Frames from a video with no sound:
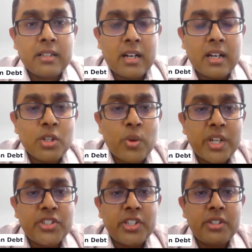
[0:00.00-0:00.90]
Another
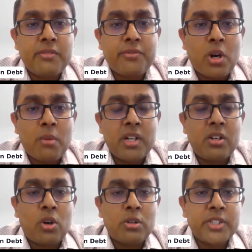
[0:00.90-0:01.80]
question from an
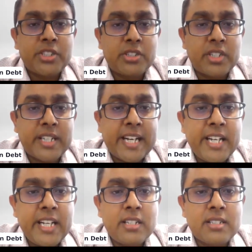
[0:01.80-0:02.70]
anonymous
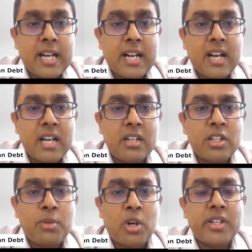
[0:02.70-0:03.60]
attendee is that I
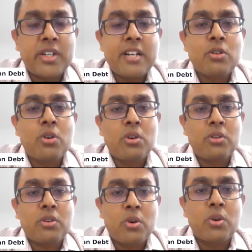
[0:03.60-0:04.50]
heard about a 10
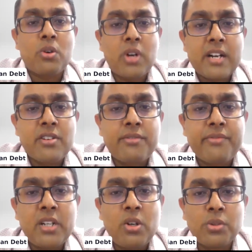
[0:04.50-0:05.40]
crore
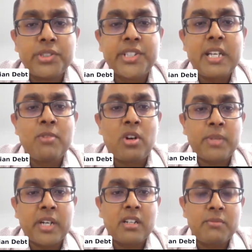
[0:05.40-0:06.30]
collateral-free loan scheme
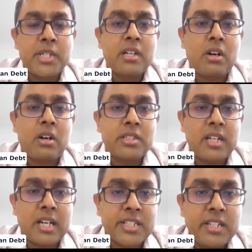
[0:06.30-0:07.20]
launched by government
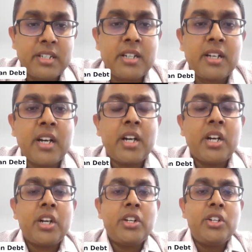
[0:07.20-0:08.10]
last year.
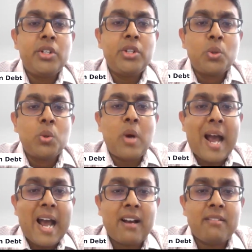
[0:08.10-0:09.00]
Do you
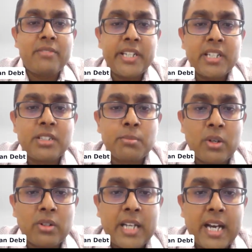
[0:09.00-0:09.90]
have details
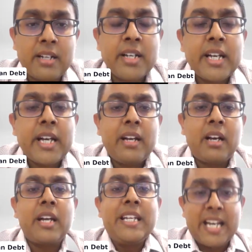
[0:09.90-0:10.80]
about that?
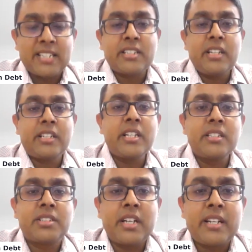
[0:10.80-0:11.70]
Yes, it is.